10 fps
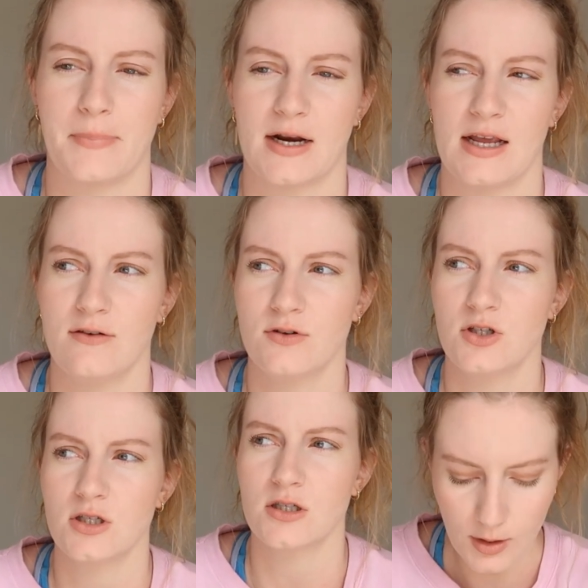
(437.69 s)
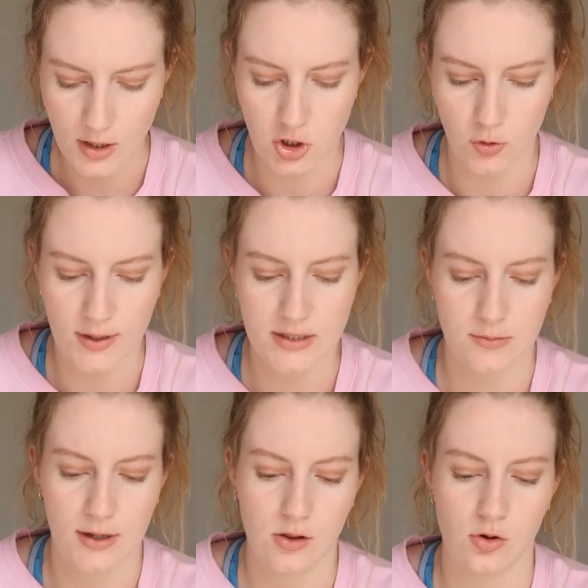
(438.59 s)
But even just doing
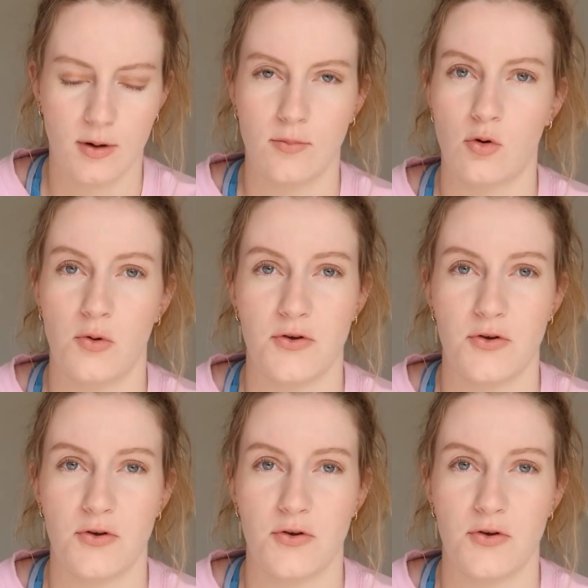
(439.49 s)
something a little bit more